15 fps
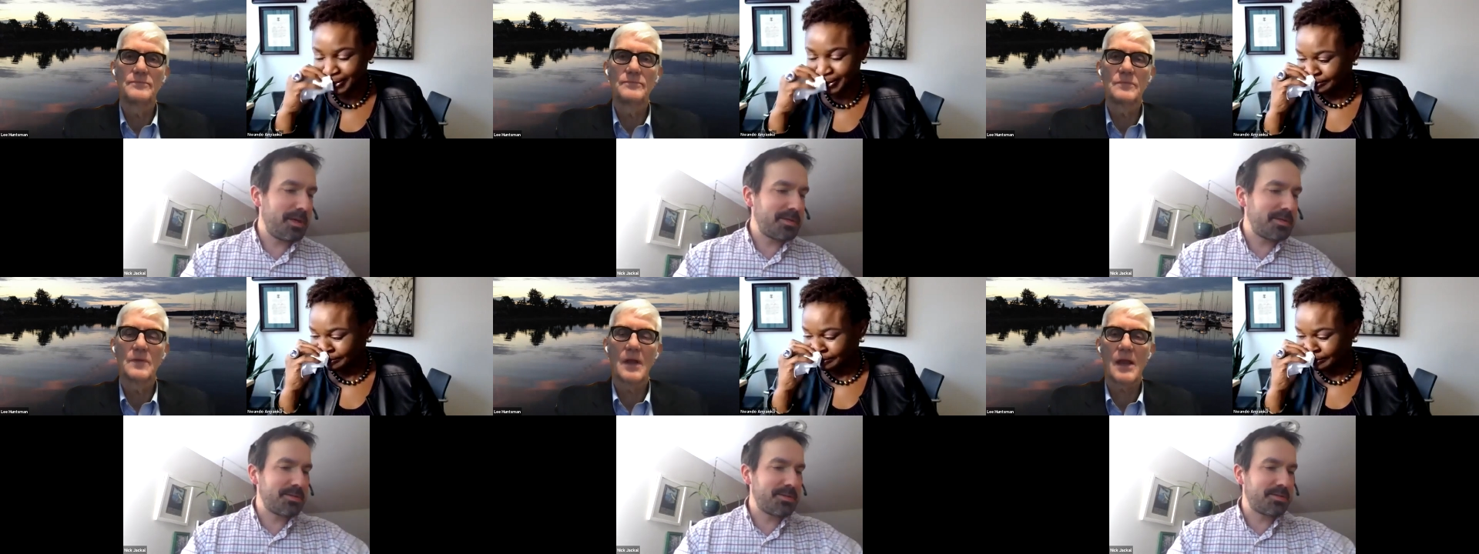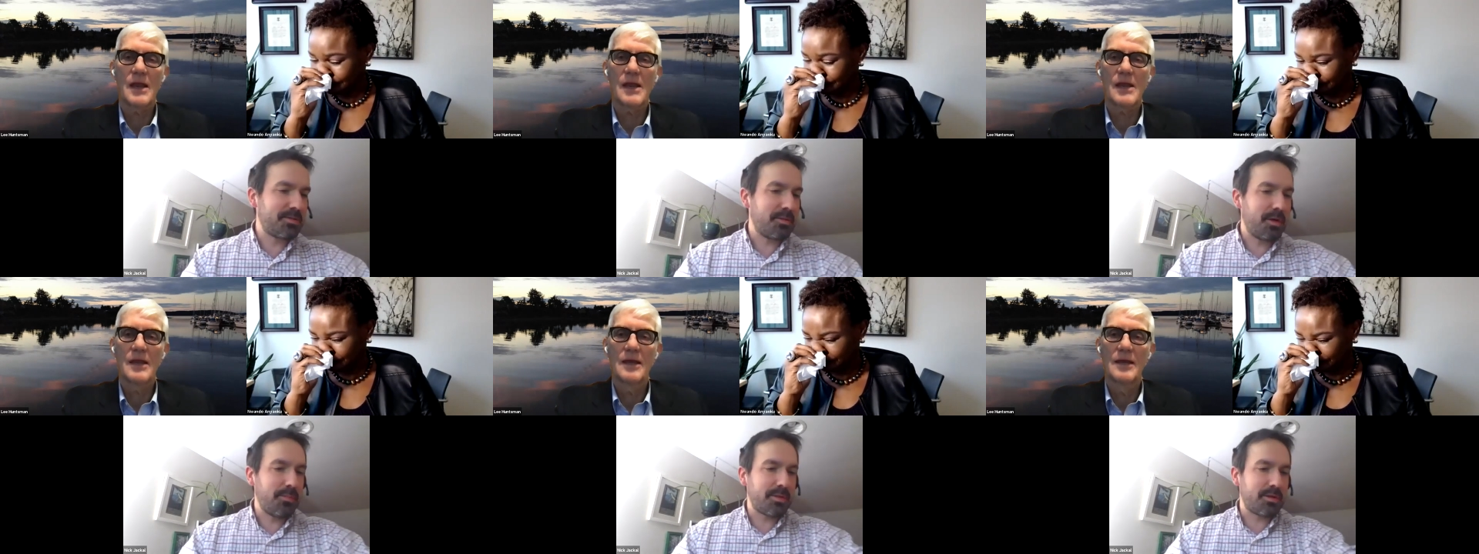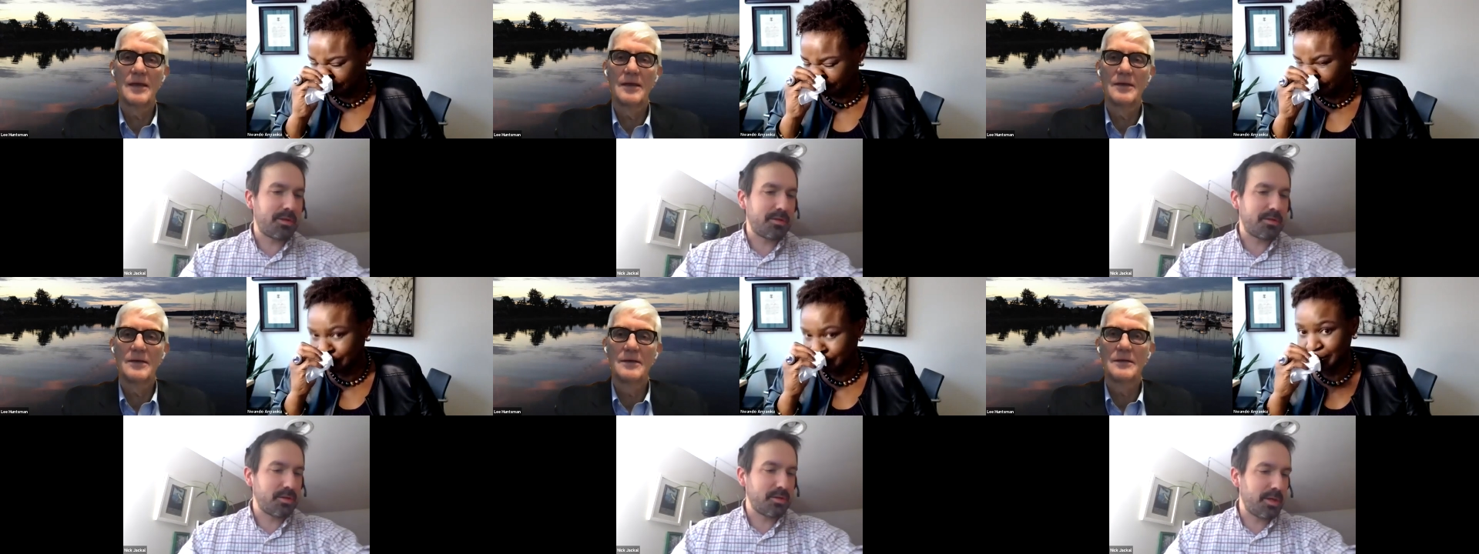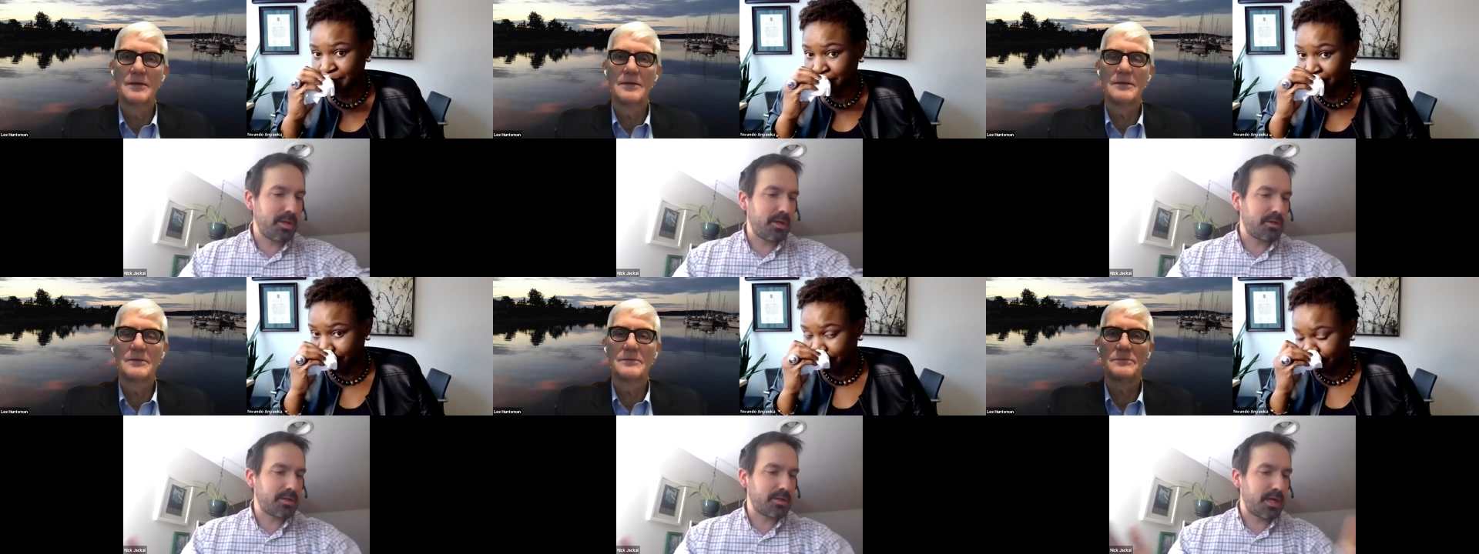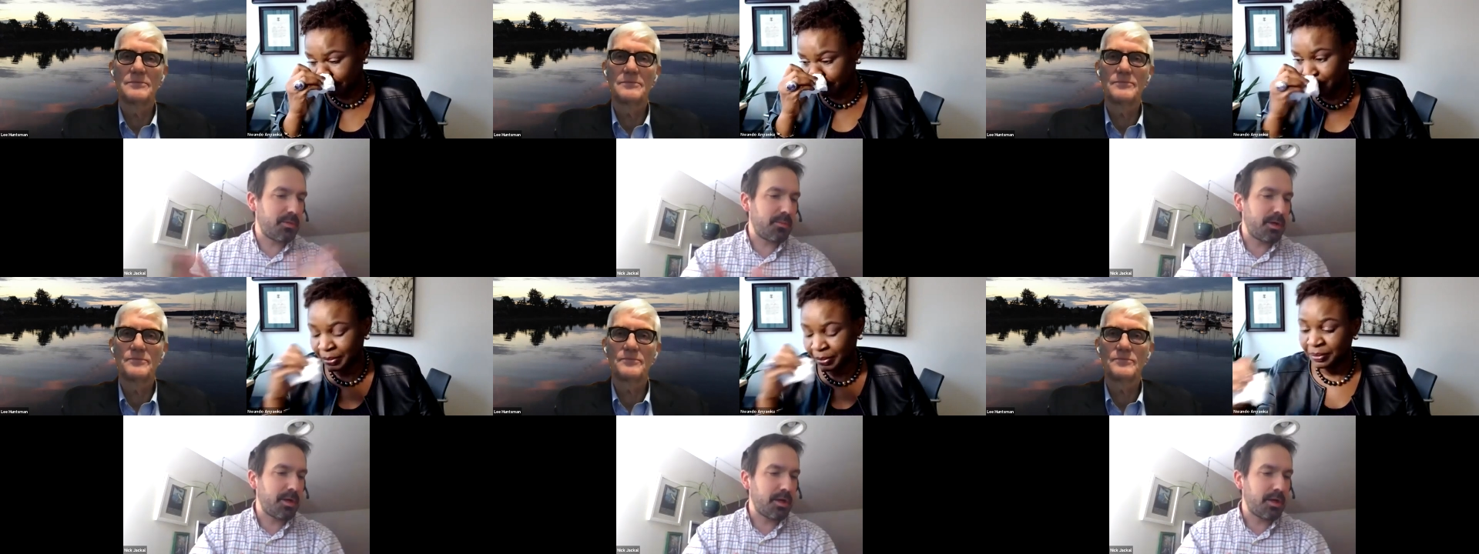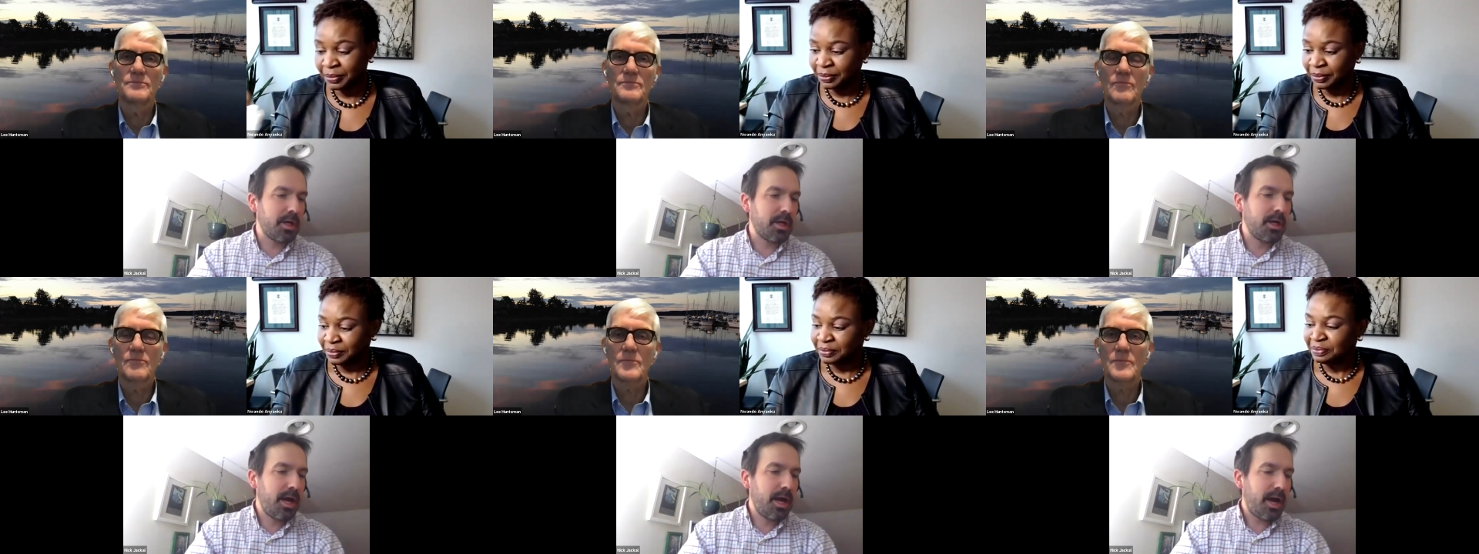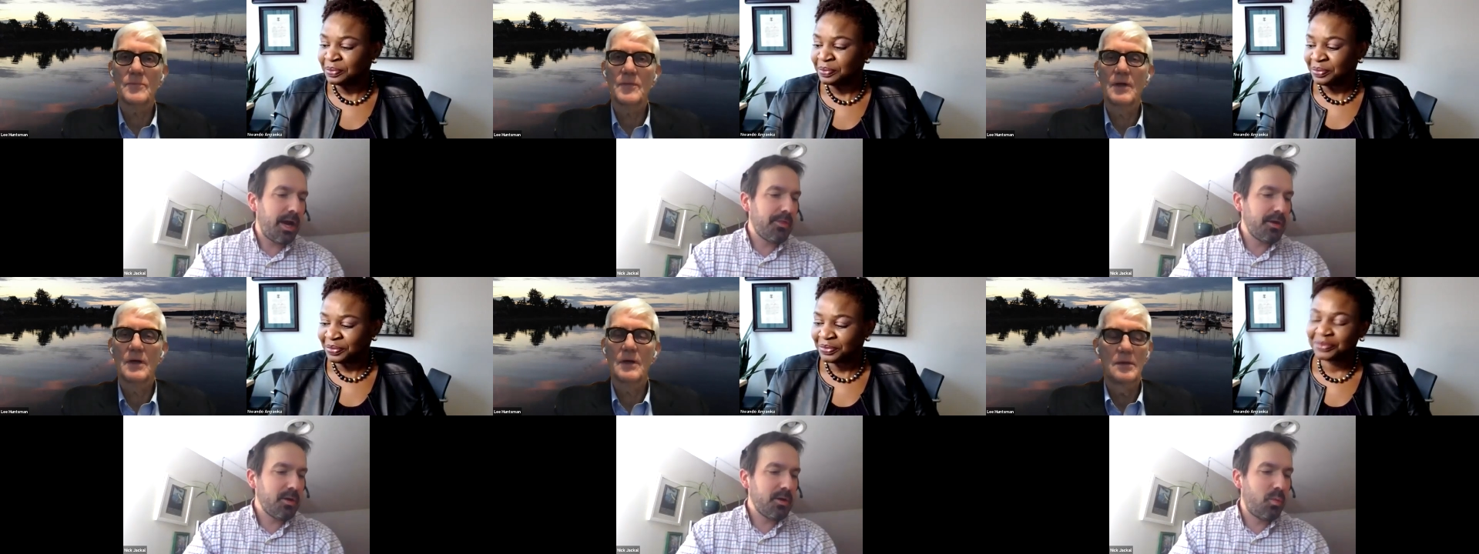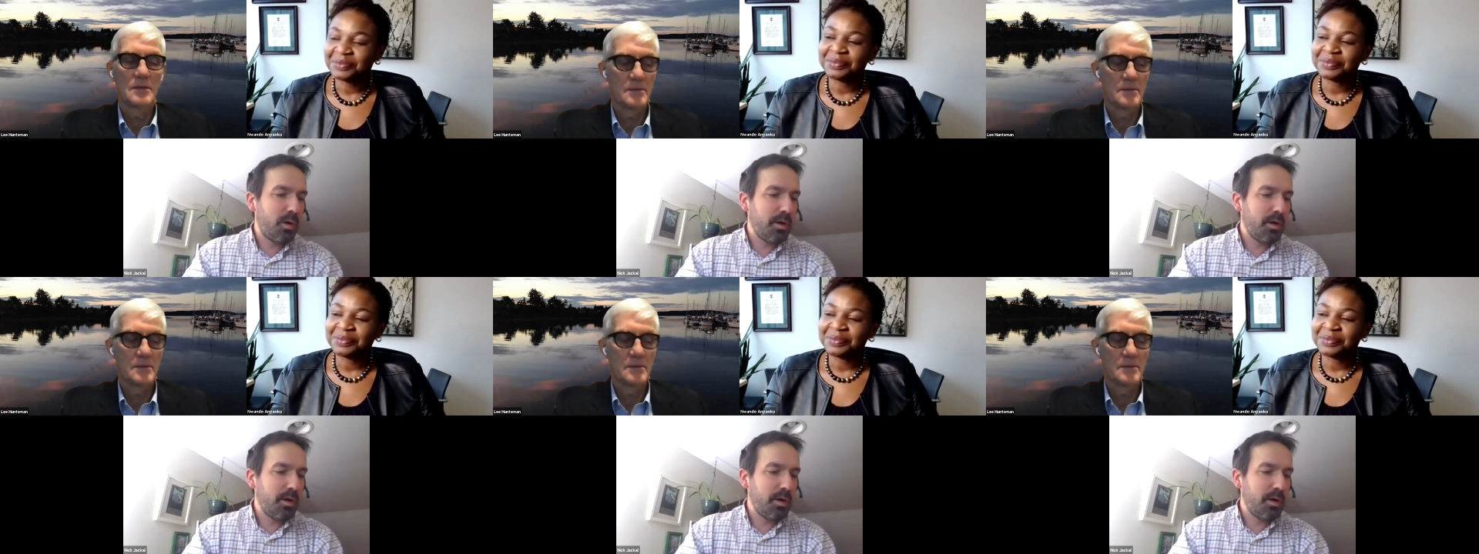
Speaker 1: to, to make you make sense of them all. But there's so many in our time remaining.